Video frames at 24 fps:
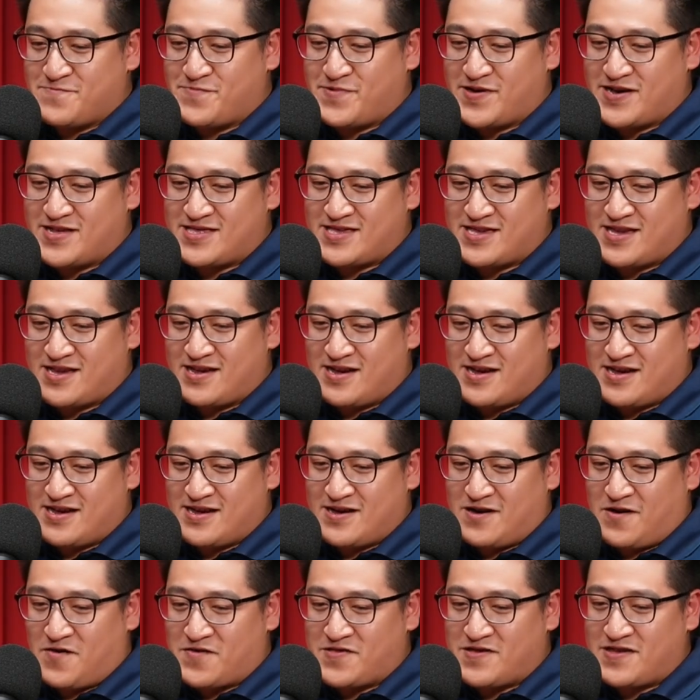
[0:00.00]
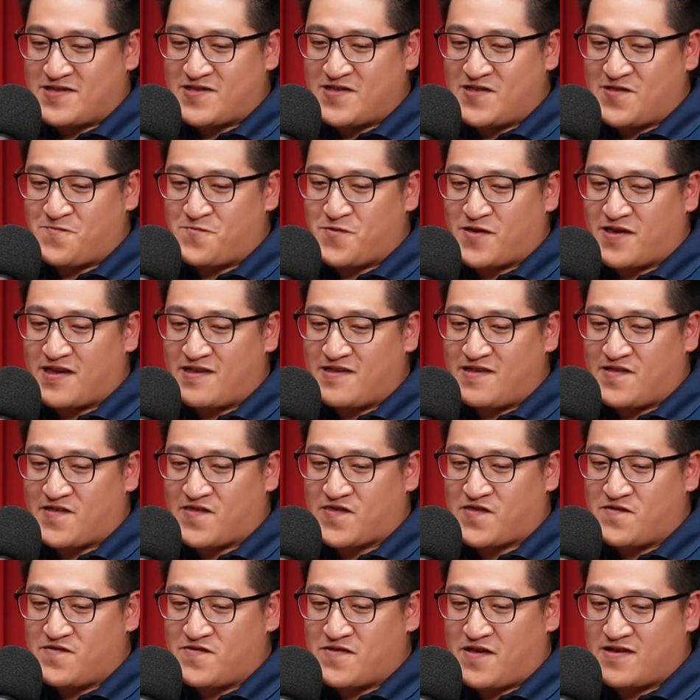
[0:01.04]
But honestly speaking, it's
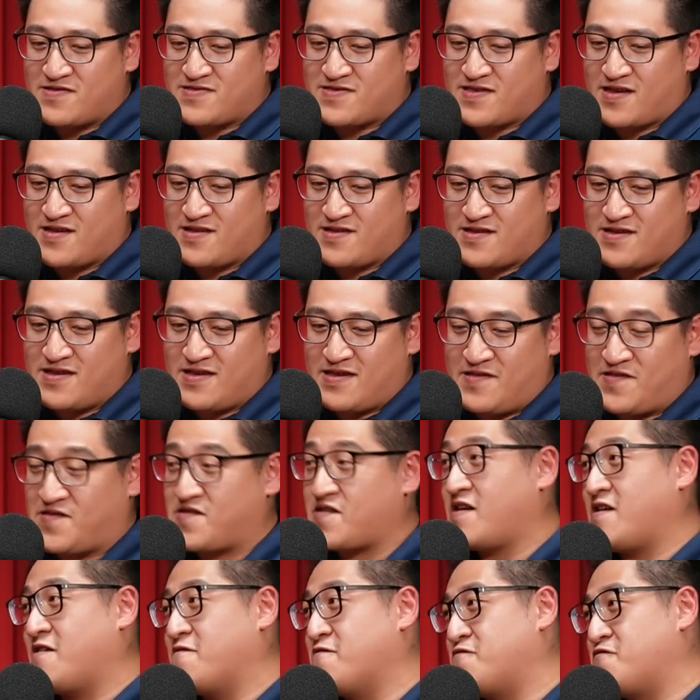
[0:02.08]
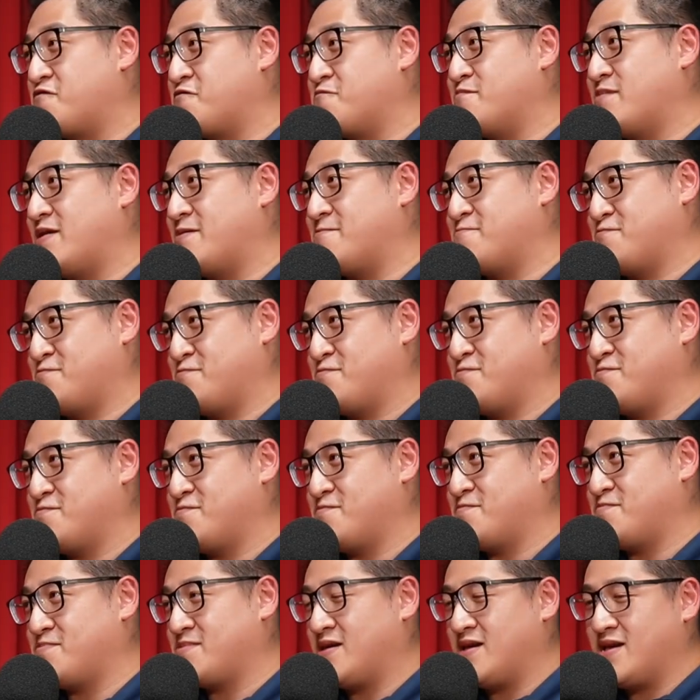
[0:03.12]
still not inside our roadmap.
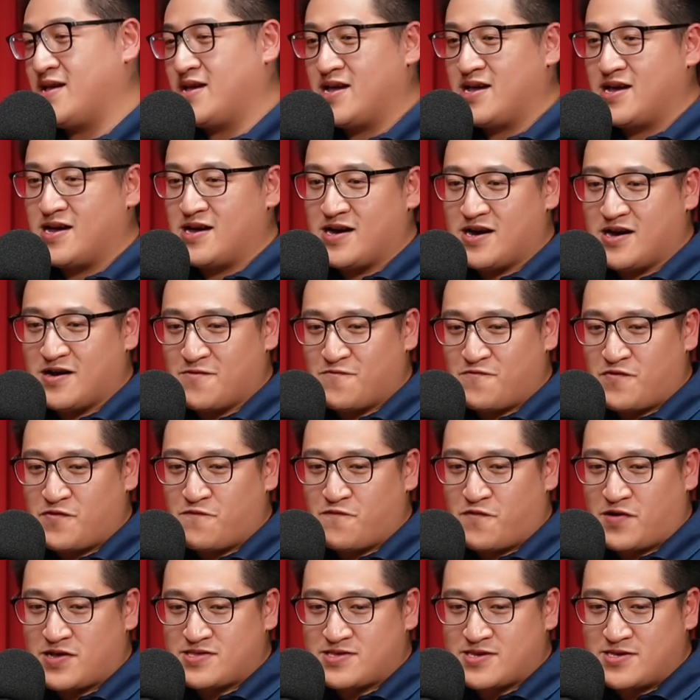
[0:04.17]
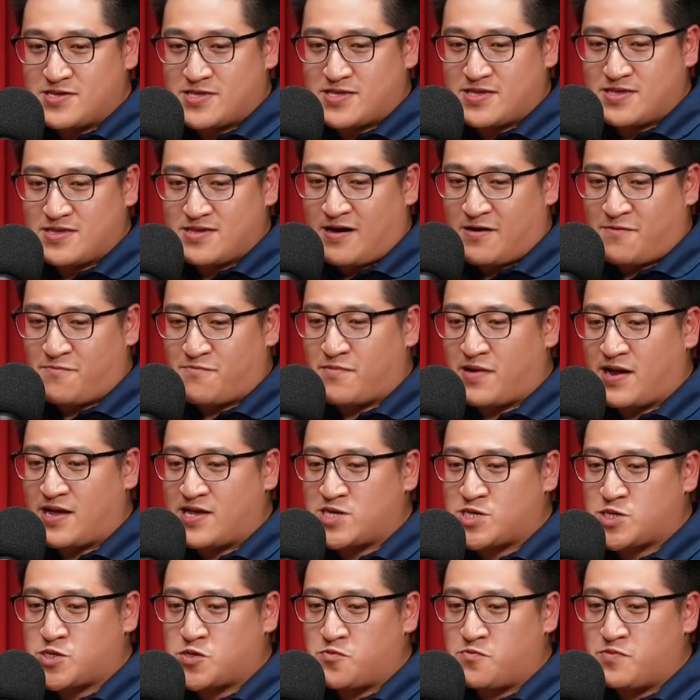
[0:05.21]
We wanted
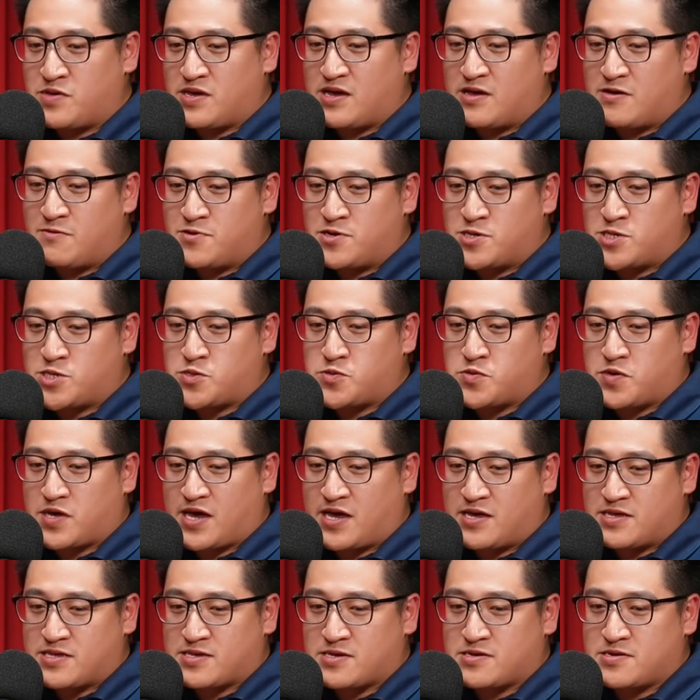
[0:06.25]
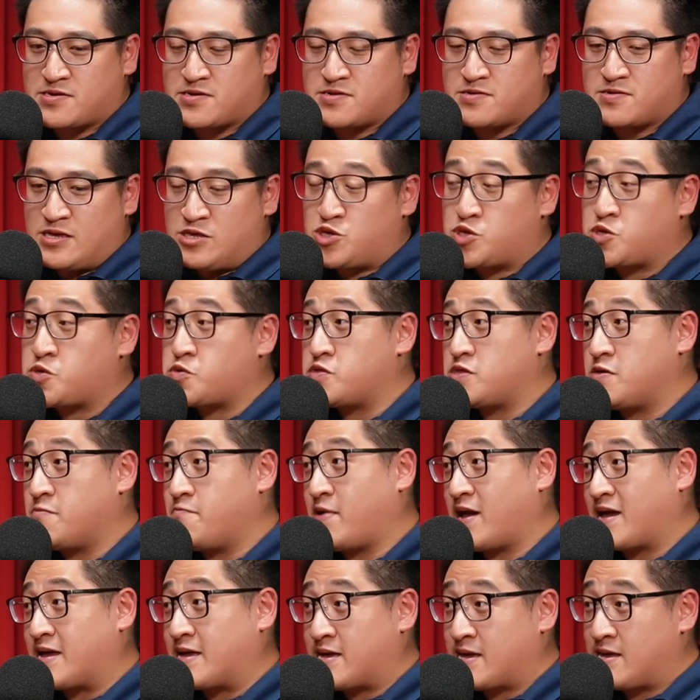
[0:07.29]
Arkmind to be able to cater into the
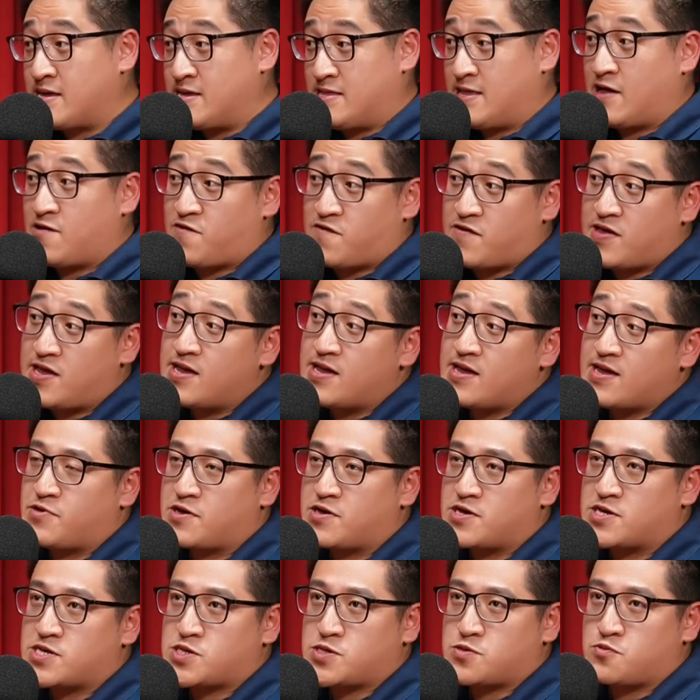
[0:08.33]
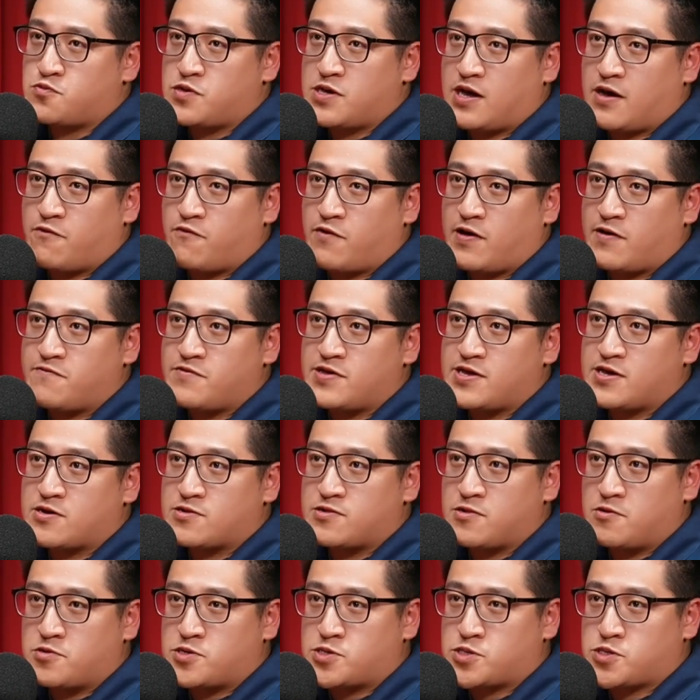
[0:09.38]
banking industry because we are very
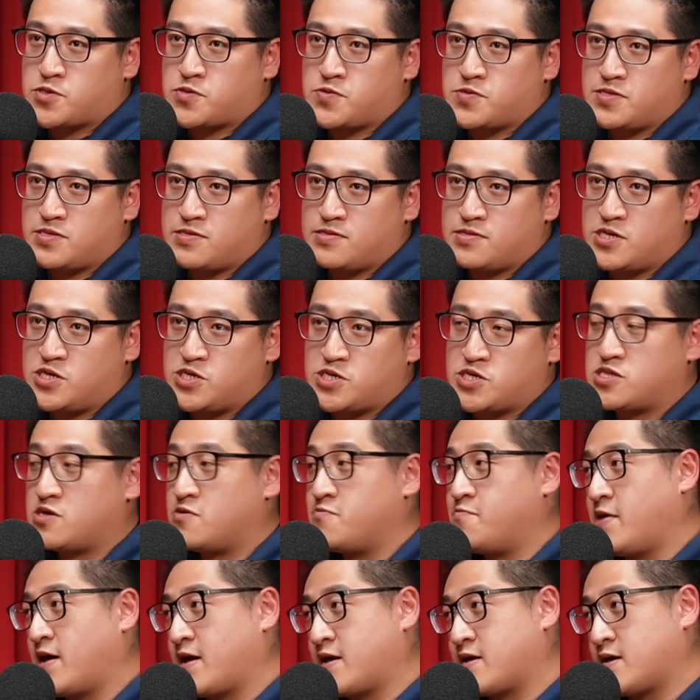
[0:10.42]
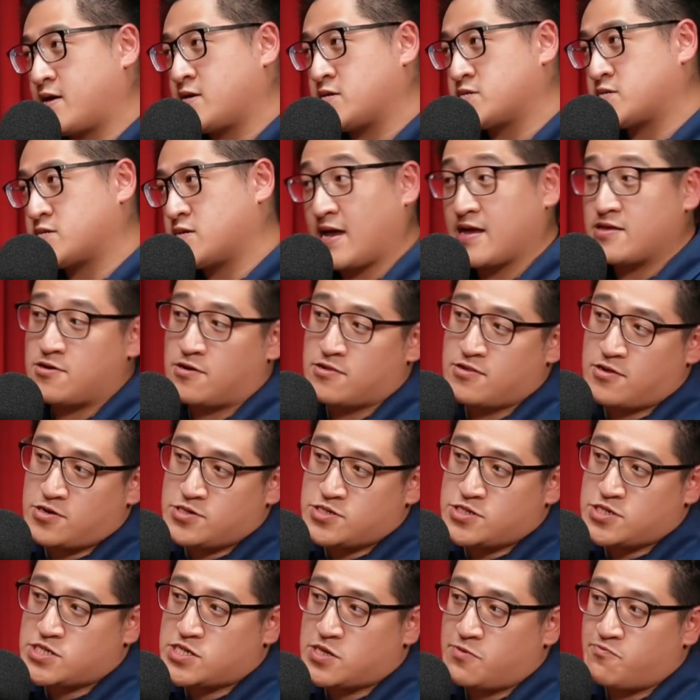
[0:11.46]
close to digital banking
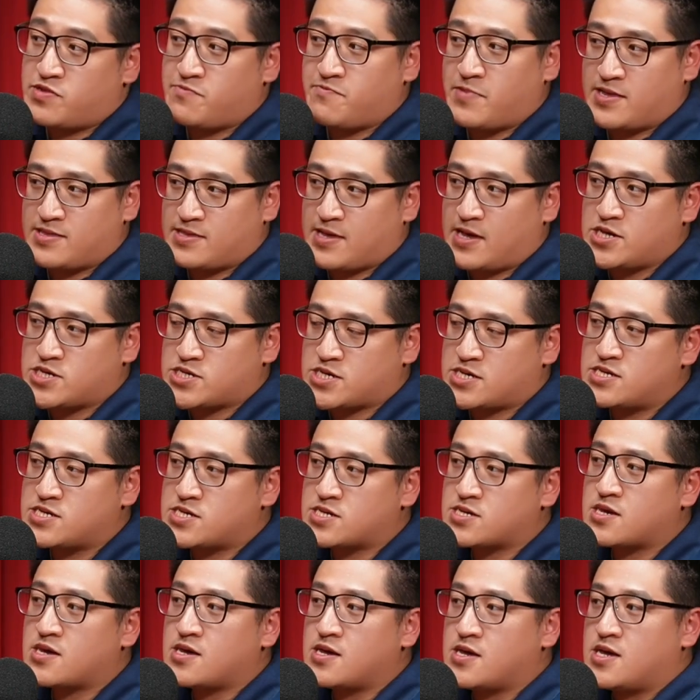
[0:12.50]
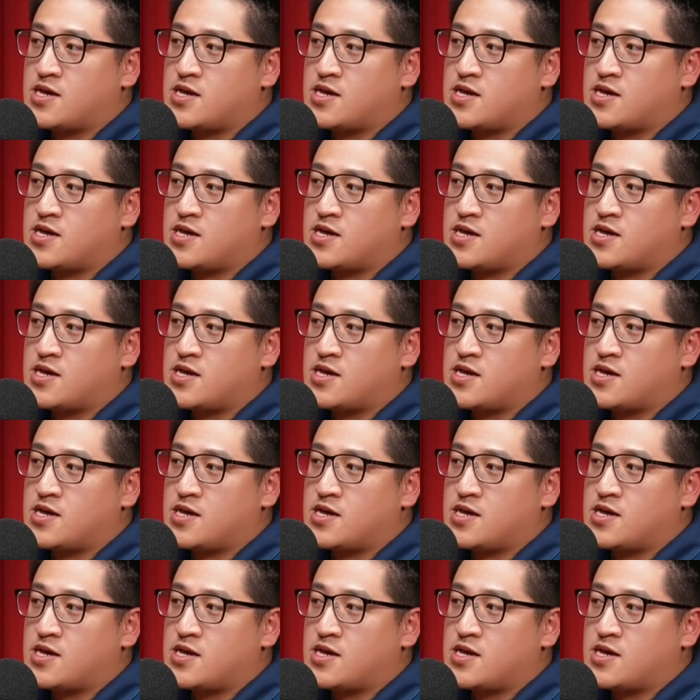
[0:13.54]
technologies implementations.